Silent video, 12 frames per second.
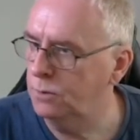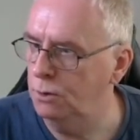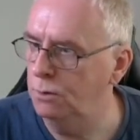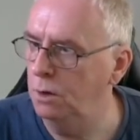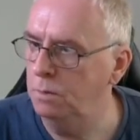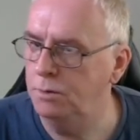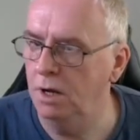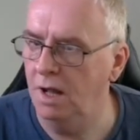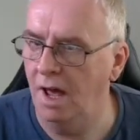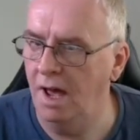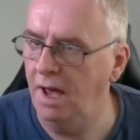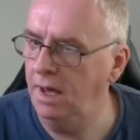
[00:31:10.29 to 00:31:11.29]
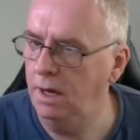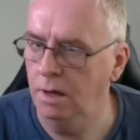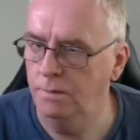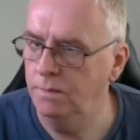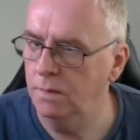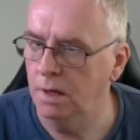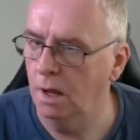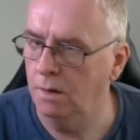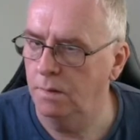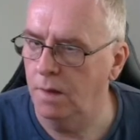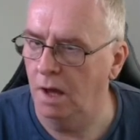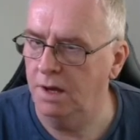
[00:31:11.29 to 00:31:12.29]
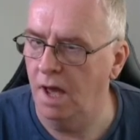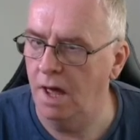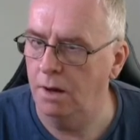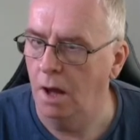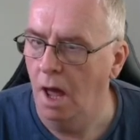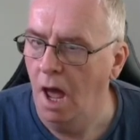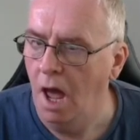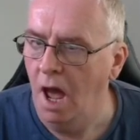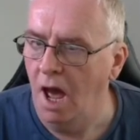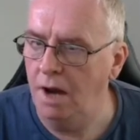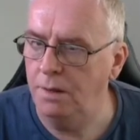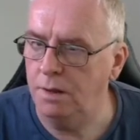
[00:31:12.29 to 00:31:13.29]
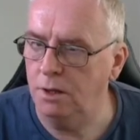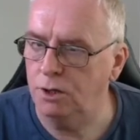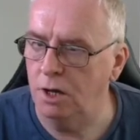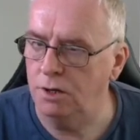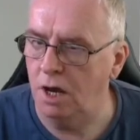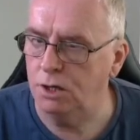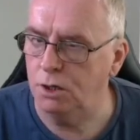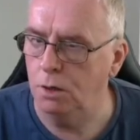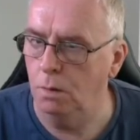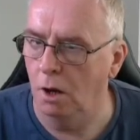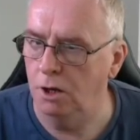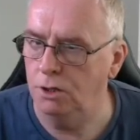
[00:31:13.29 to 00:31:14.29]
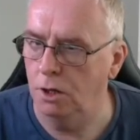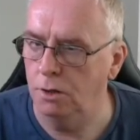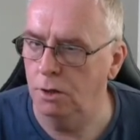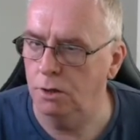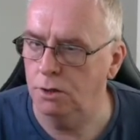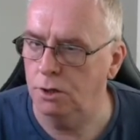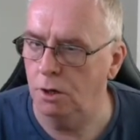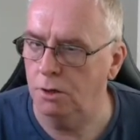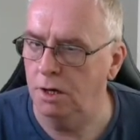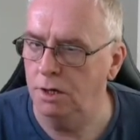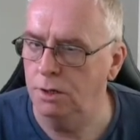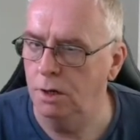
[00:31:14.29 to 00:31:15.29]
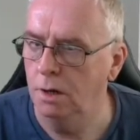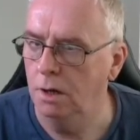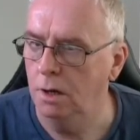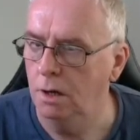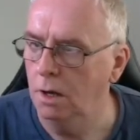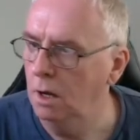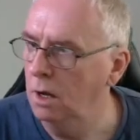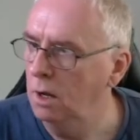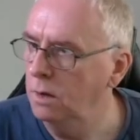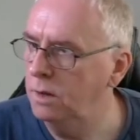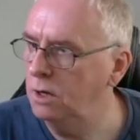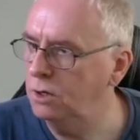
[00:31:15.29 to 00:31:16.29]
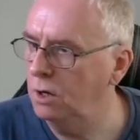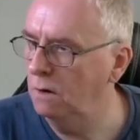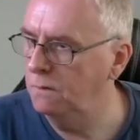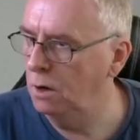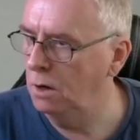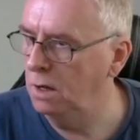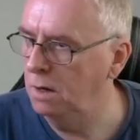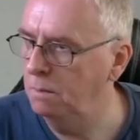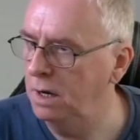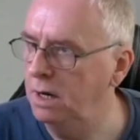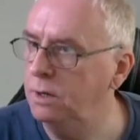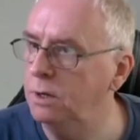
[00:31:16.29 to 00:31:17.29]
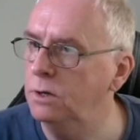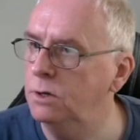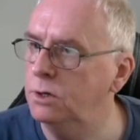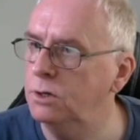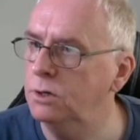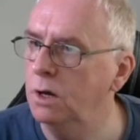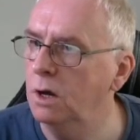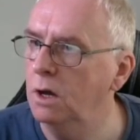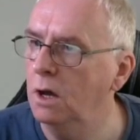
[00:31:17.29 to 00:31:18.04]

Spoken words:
Group delay, again, anything that says S21 is on the other socket. There's the overall impedance